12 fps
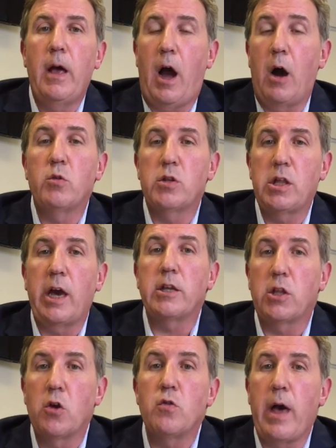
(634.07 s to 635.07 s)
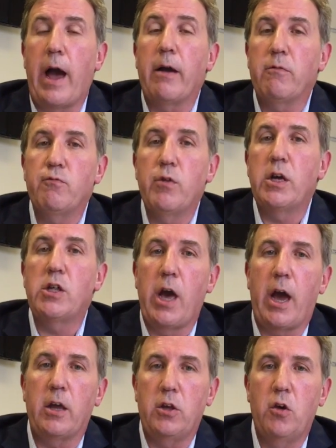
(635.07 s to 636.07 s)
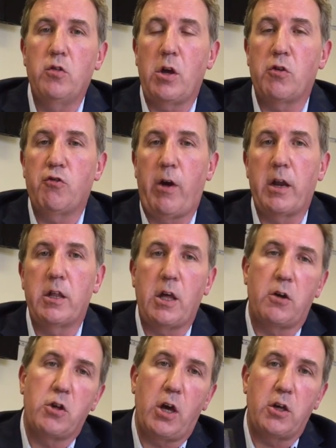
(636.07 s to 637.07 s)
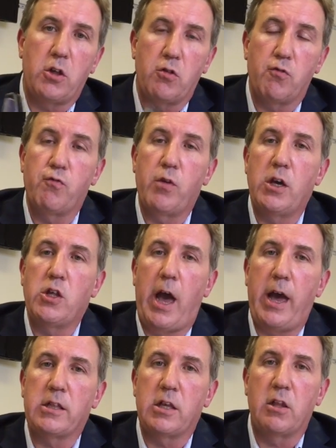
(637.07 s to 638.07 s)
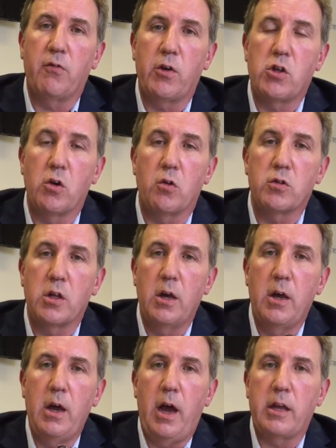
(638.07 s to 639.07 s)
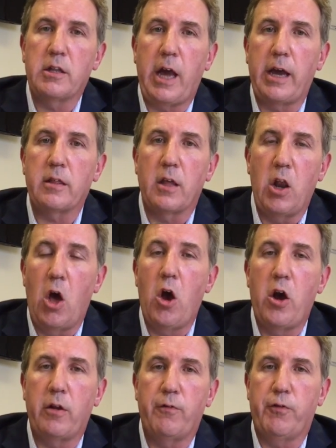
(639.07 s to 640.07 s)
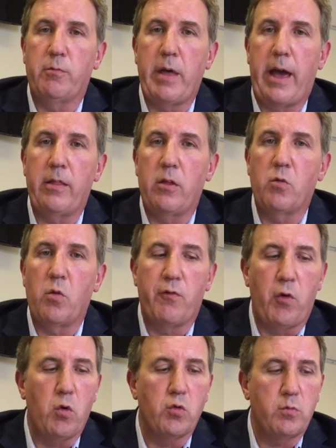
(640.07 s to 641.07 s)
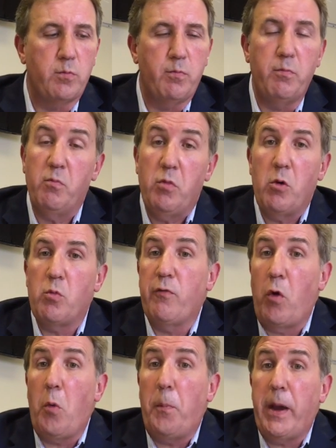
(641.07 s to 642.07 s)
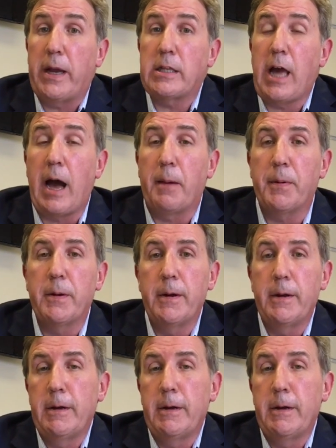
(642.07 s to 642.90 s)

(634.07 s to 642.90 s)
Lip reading: I would say do that. Reach out. Use those trade associations. Reach out as individuals and take the learning from that we've all picked up.